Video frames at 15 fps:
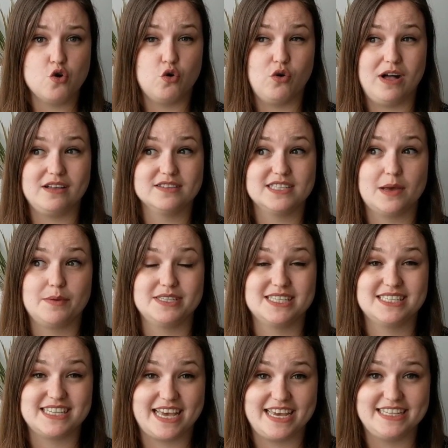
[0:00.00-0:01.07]
or Alzheimer's
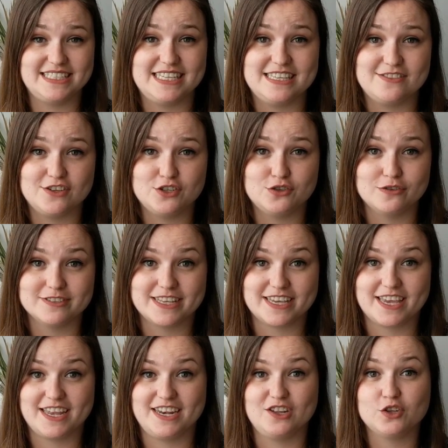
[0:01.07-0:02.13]
Society that does
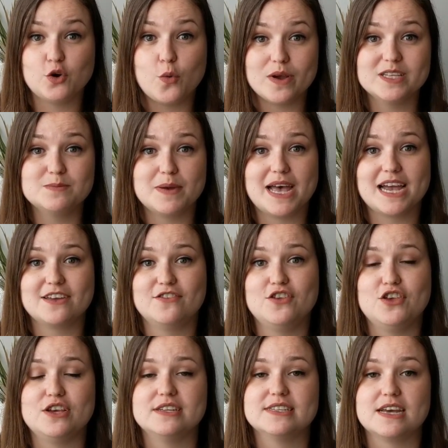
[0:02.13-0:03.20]
like a little quiz pack that
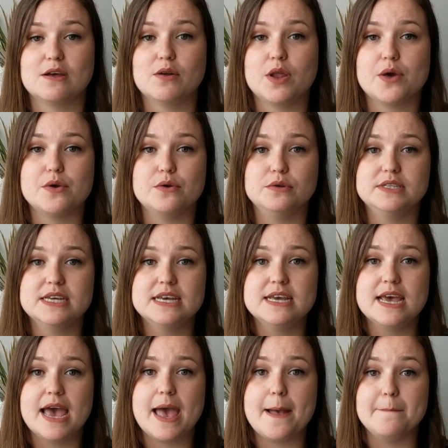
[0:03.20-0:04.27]
you can download,
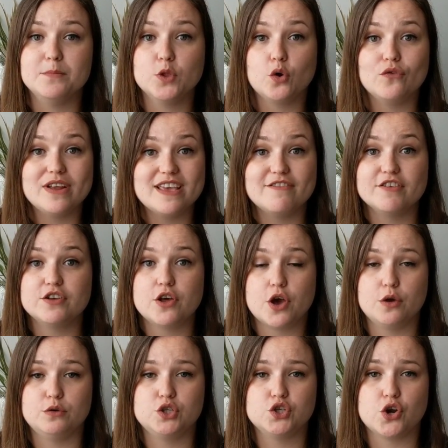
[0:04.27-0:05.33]
or even
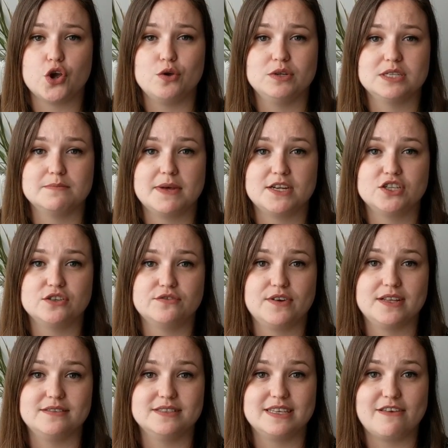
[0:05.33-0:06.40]
host your own Dementia
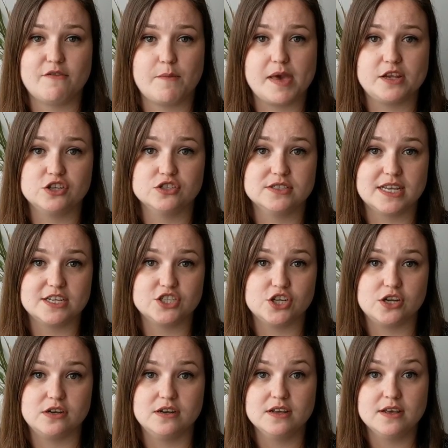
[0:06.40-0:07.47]
Friends information
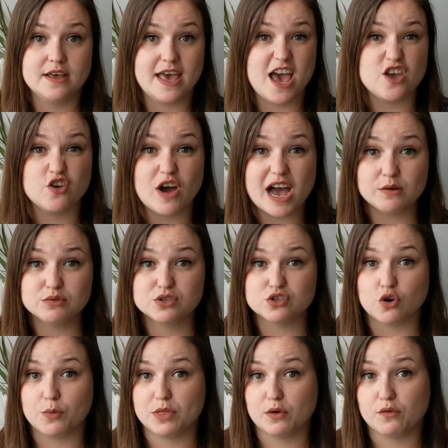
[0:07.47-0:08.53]
session at your house
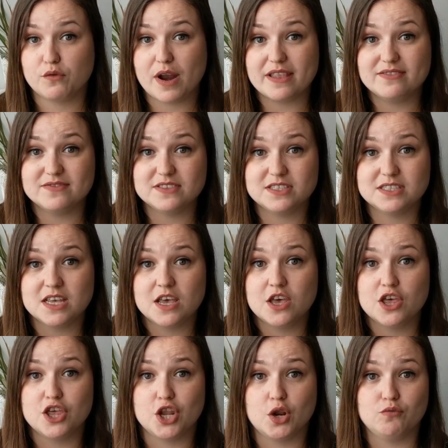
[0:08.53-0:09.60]
or with your friends.
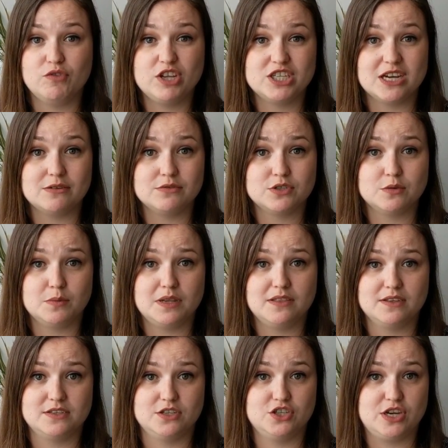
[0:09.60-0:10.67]
You know, reach out to somebody
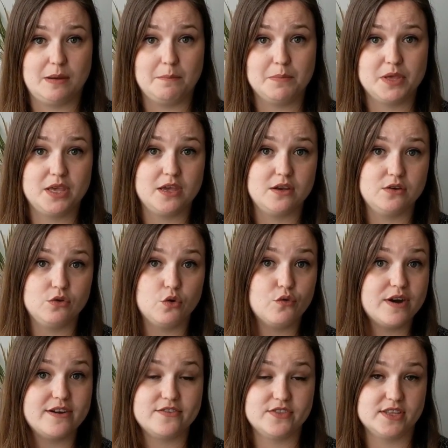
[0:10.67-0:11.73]
that's a champion
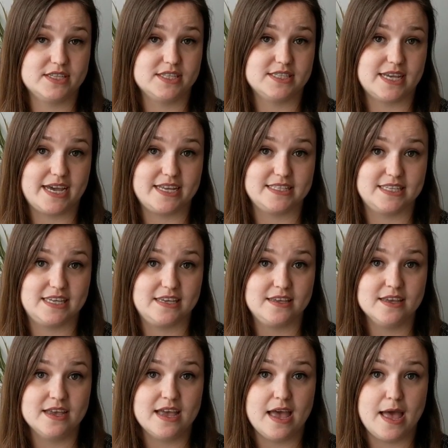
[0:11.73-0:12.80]
or even the society,
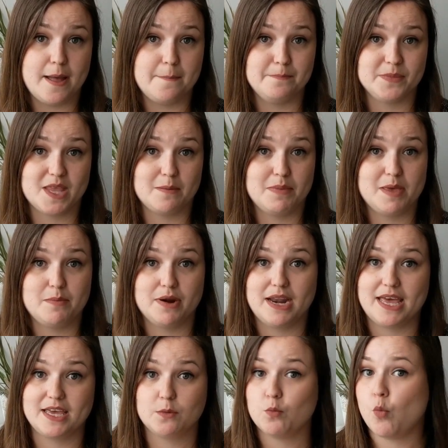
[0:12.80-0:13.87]
and people
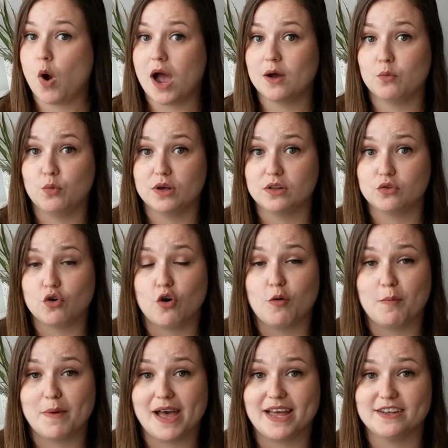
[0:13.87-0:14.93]
like moi will
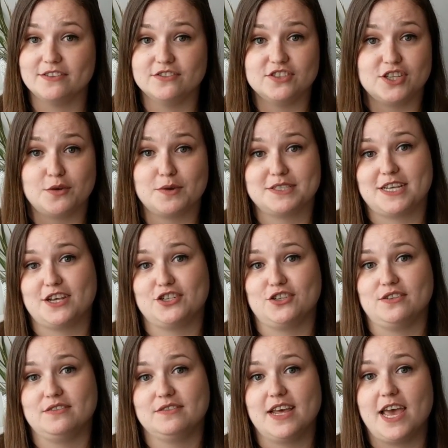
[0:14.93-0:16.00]
come and do a
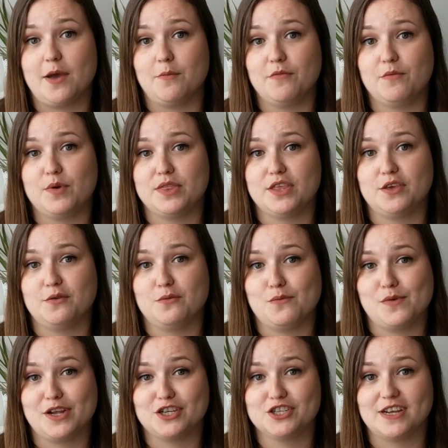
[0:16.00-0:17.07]
session with you,
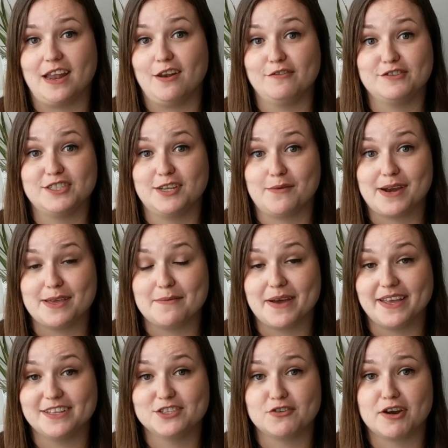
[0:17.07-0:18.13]
which I love to do
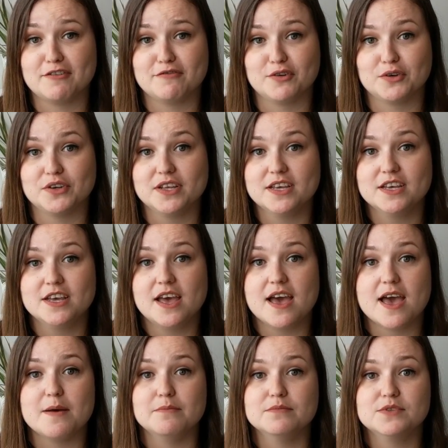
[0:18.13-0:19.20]
anyway, it's great fun.
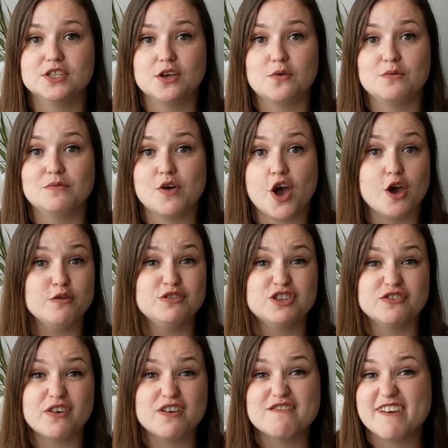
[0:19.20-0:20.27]
So host
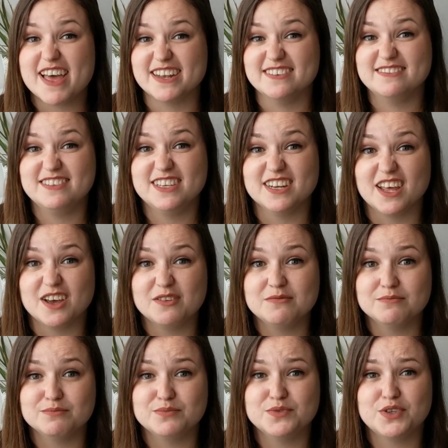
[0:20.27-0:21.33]
your own event, you know,
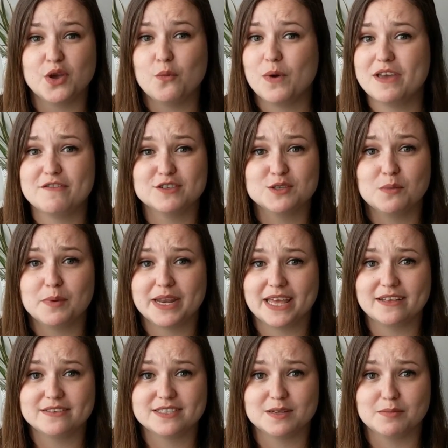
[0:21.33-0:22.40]
don't wait for somebody
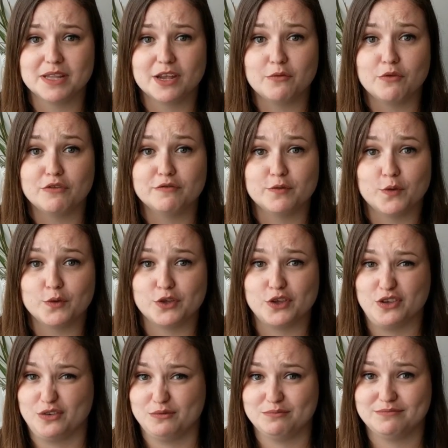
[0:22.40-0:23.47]
else to plan one for
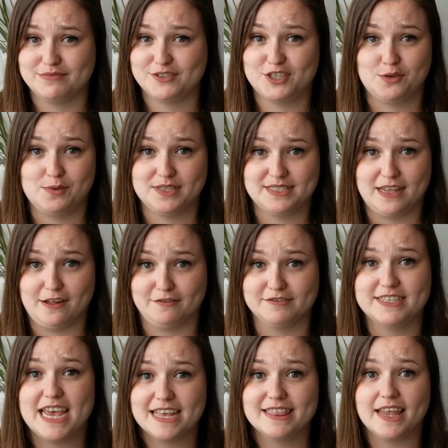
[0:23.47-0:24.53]
you, do it yourself,
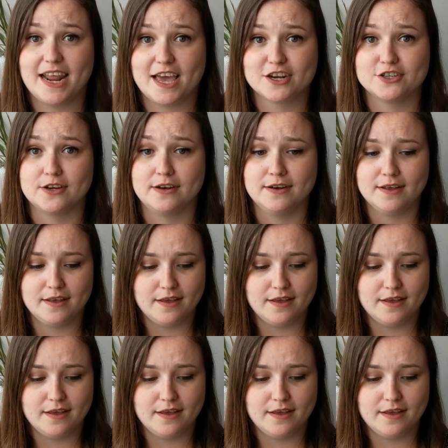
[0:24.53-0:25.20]
take that action.